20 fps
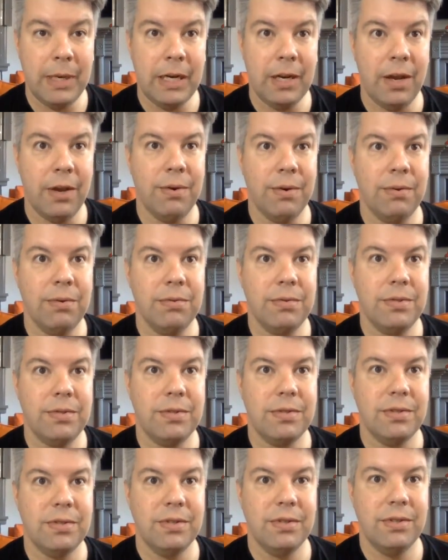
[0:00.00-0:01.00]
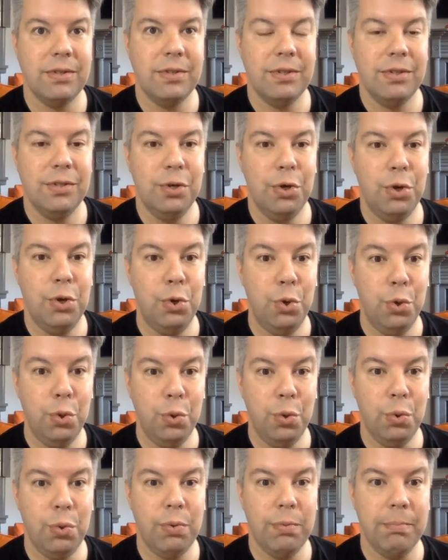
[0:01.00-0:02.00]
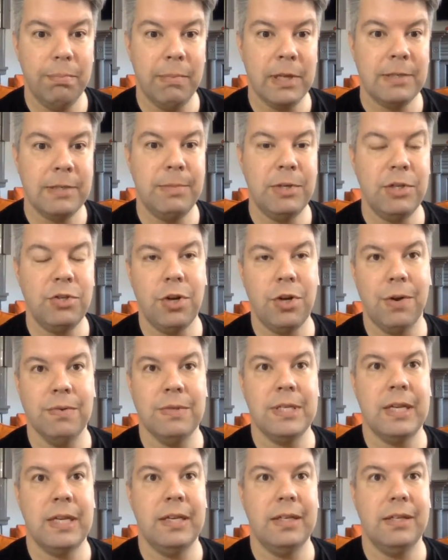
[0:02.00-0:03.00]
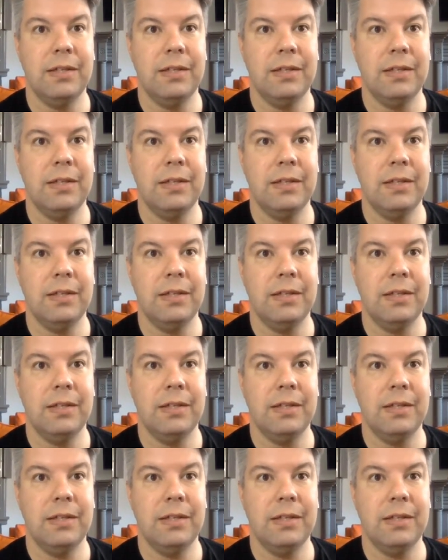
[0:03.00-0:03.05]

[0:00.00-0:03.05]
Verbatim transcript: knows who must be chosen.